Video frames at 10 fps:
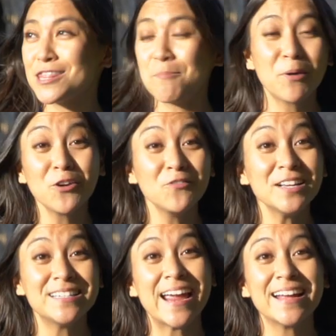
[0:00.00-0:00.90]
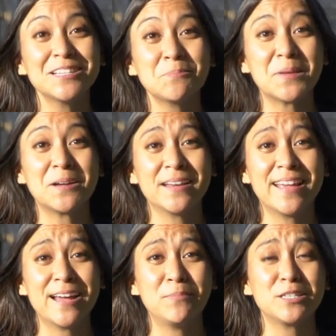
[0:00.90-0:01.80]
the perfect day to be on
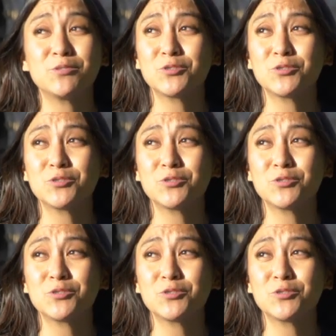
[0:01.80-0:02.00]
campus.